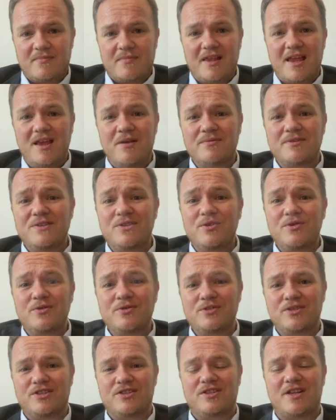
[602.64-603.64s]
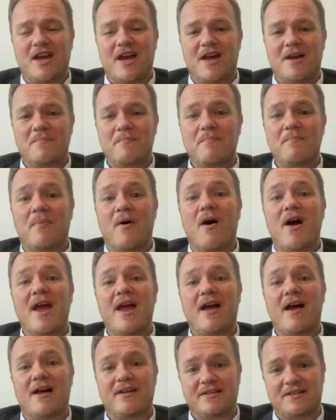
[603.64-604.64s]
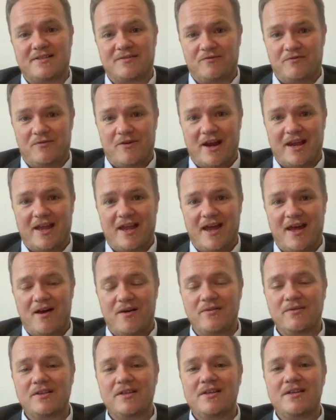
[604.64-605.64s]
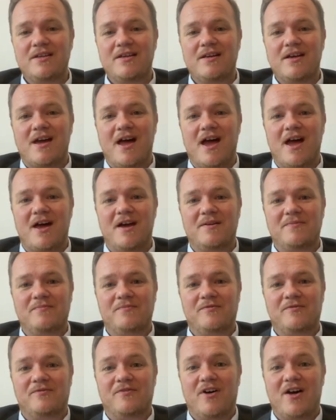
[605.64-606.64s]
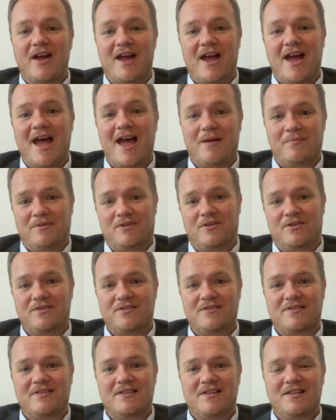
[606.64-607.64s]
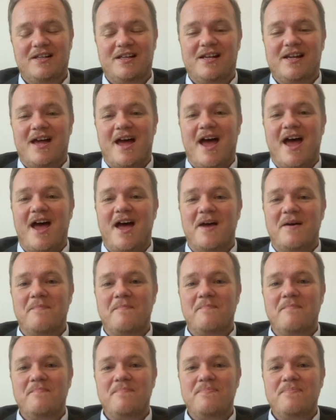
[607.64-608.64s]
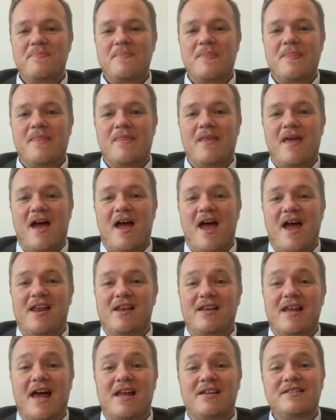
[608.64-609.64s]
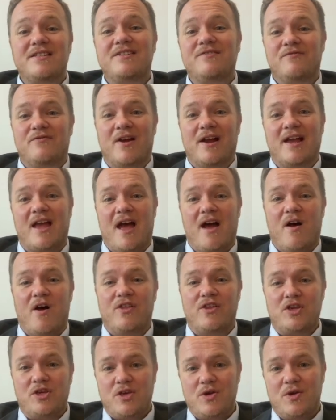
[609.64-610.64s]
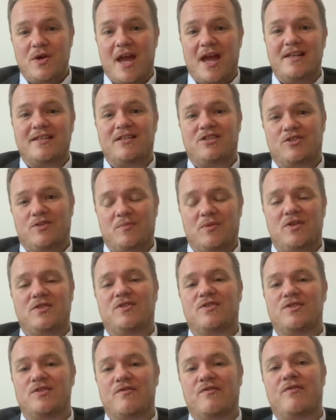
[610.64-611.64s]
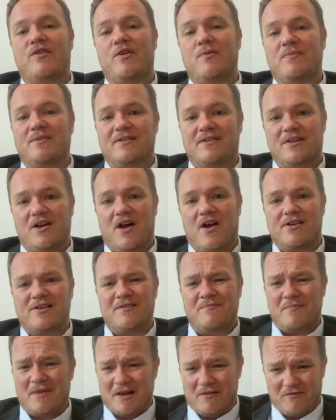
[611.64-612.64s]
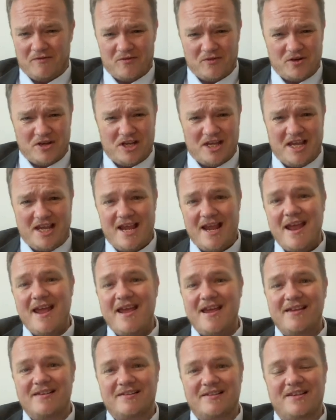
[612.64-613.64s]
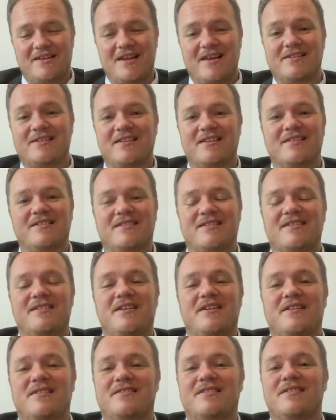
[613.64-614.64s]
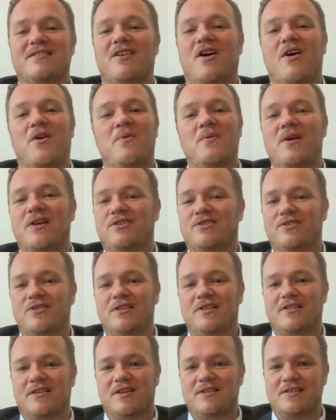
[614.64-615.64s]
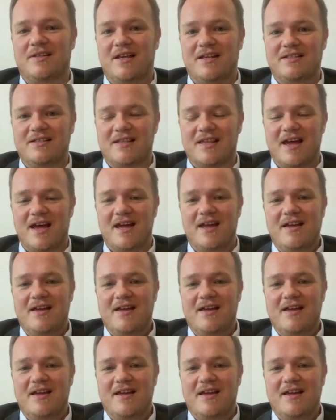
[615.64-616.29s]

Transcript: It was launched by Hunters Frankau via Habanos. And Hunters Frankau are the UK distributors of Cuban cigars. They've been for years and years and years and years. There's a whole history associated to that.